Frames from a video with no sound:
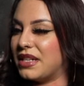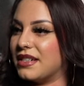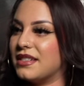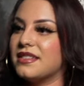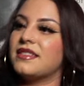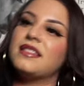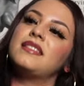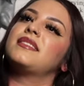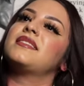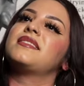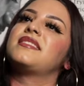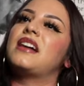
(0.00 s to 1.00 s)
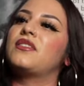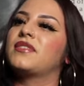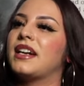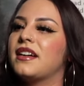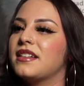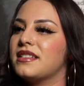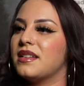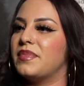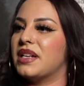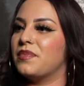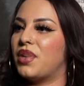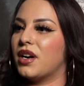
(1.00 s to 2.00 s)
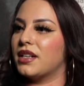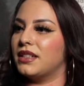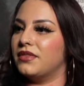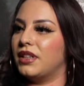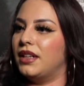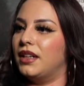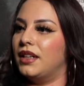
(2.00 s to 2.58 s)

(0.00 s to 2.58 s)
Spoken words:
because self-care is a big part of